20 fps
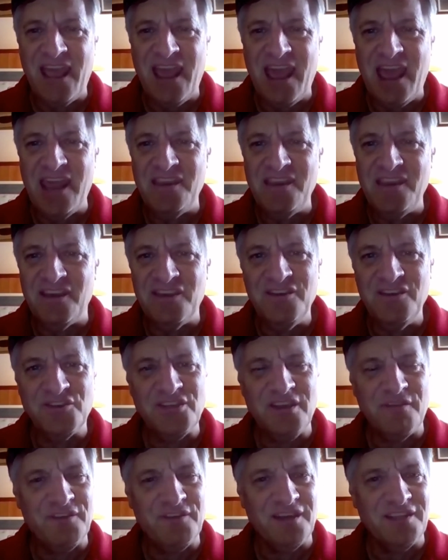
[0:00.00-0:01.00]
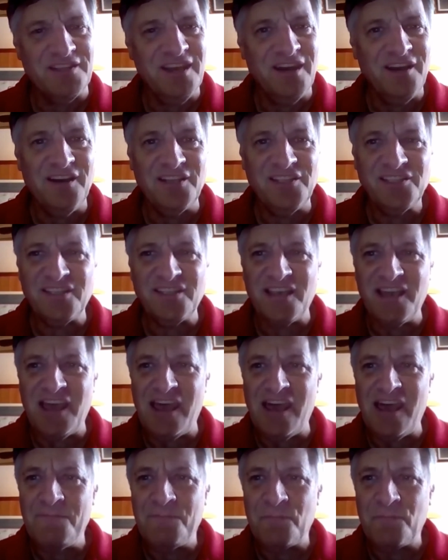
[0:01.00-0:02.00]
And uh, Yousef, uh, tell us
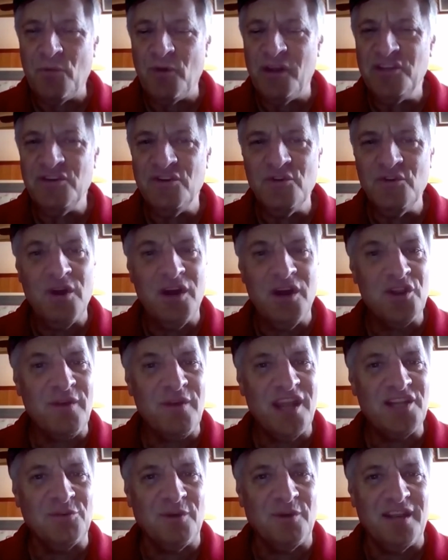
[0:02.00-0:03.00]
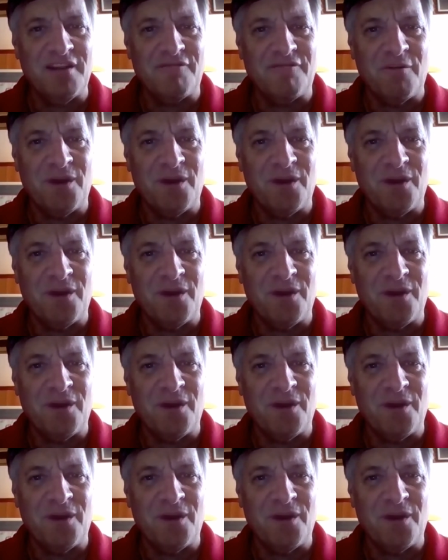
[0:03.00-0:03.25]
uh, when you uh, graduated